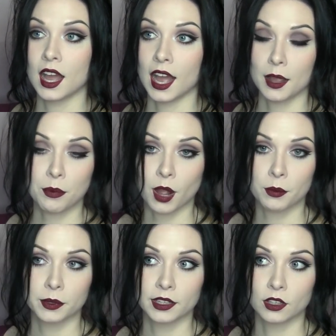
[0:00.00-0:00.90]
I
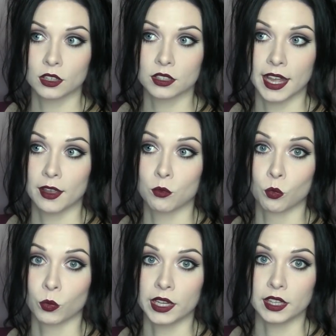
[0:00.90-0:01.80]
probably look like
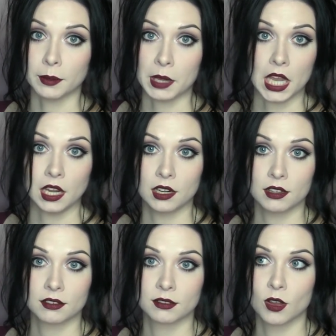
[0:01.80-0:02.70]
really
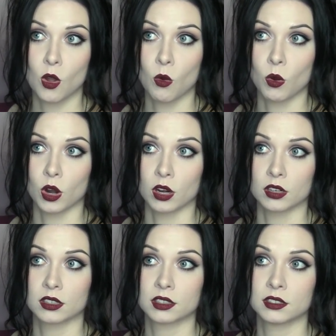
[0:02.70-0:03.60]
mean
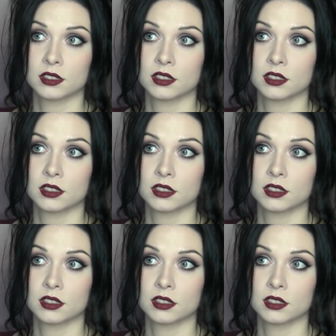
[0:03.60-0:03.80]
or